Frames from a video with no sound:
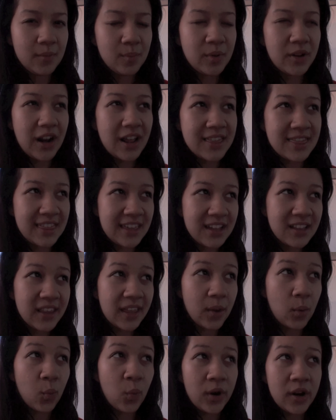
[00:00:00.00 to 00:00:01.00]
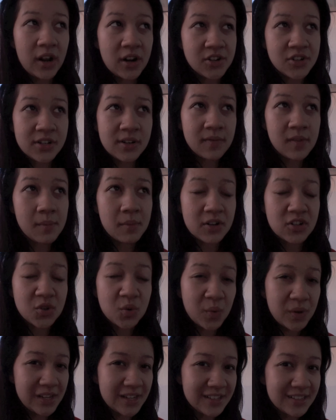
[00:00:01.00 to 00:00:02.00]
But I think like 100 of them are
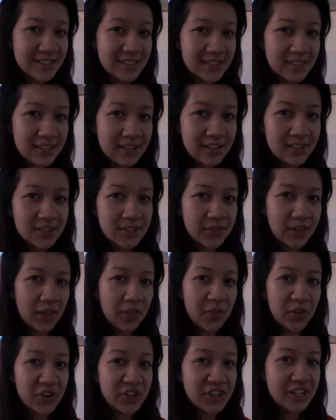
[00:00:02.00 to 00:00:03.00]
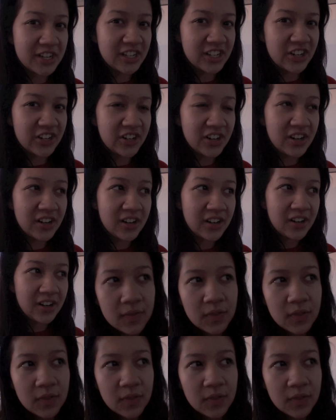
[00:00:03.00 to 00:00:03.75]
tweens, so like 13 and under.